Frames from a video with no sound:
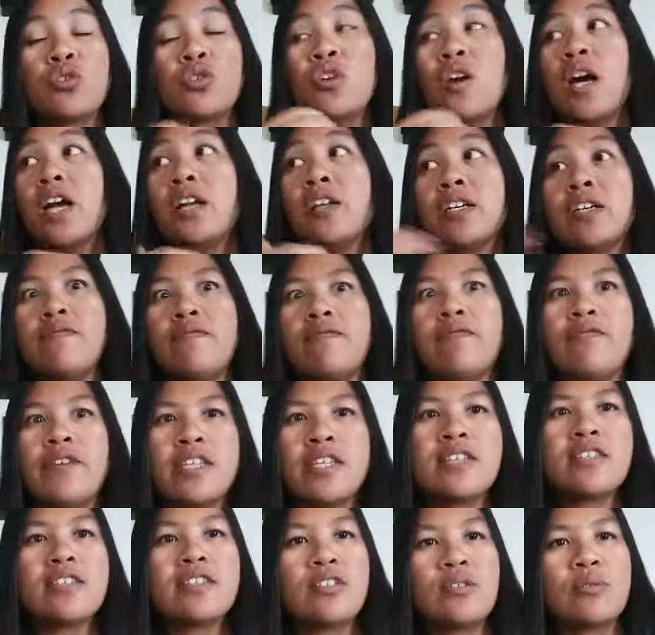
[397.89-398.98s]
try and
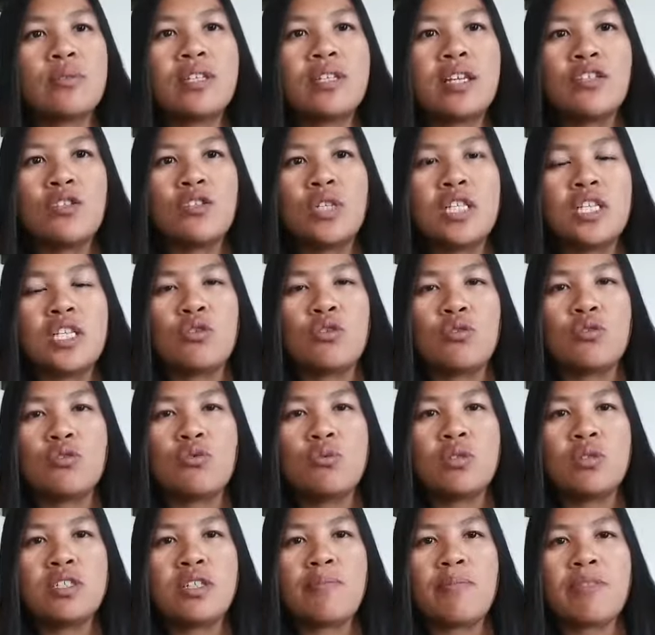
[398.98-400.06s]
convince you that you need to
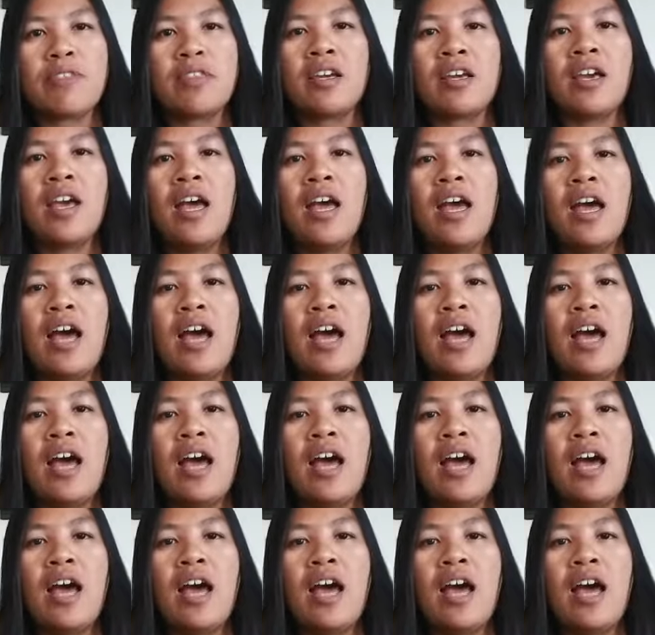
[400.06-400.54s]
do something.